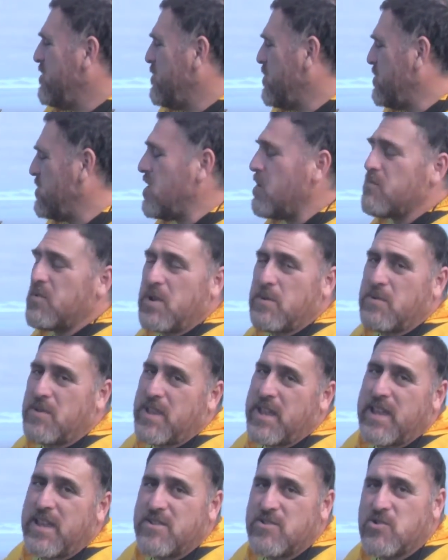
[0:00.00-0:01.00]
For some people,
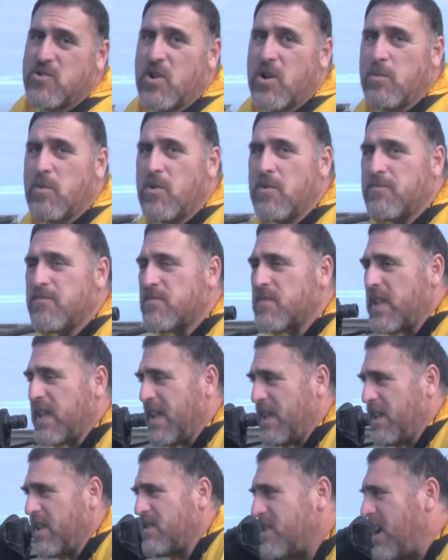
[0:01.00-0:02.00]
they get in trouble. They
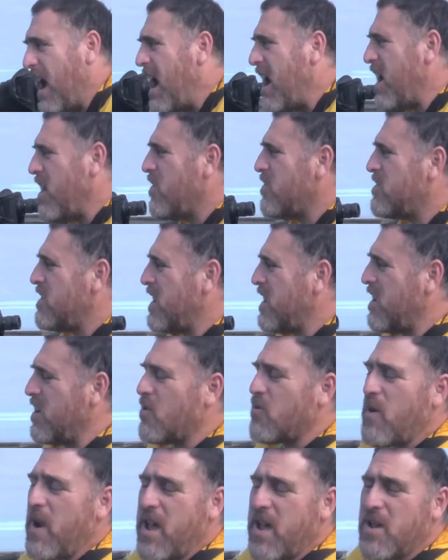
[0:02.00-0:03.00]
get tired, they get
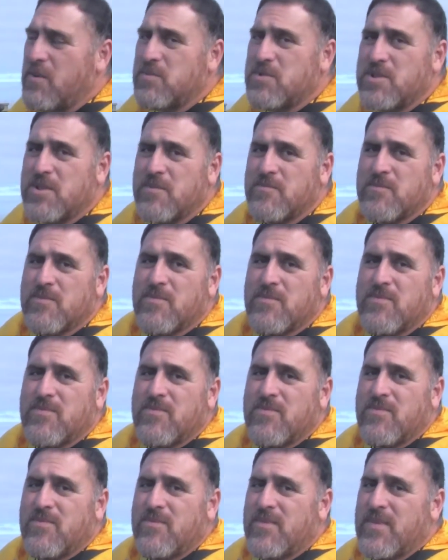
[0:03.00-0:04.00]
cramps,
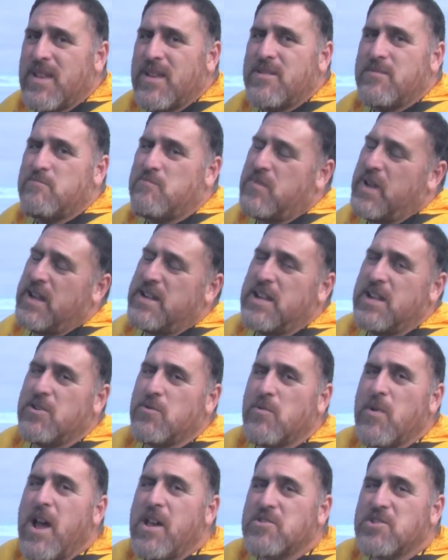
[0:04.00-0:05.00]
may need a
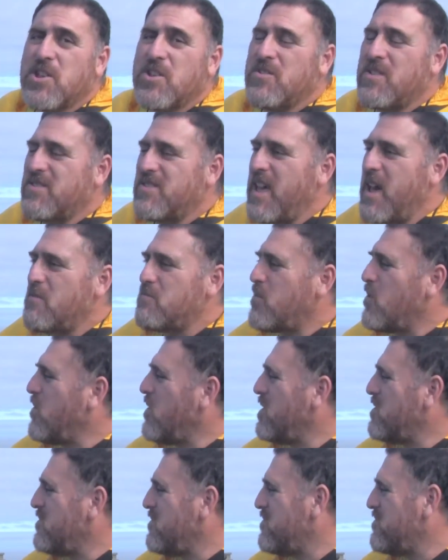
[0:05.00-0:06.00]
rescue at that
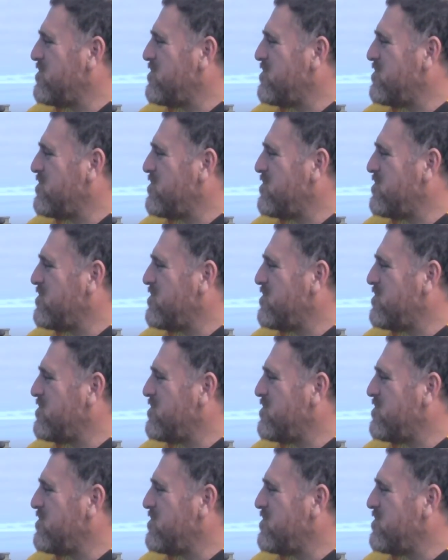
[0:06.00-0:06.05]
point.